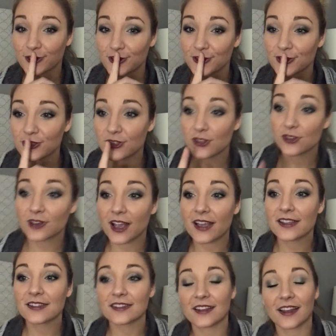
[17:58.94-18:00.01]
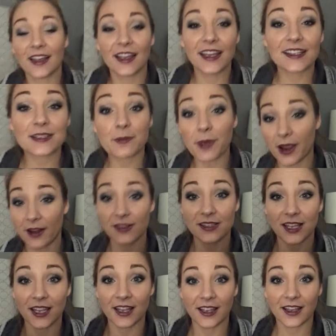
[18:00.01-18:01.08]
Shh, you guys. It's
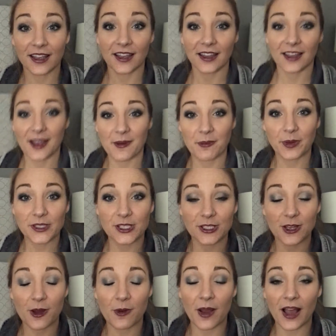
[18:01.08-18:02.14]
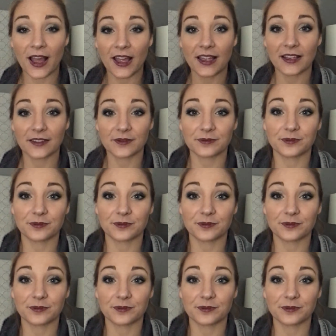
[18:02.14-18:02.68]
embarrassing. But you know what?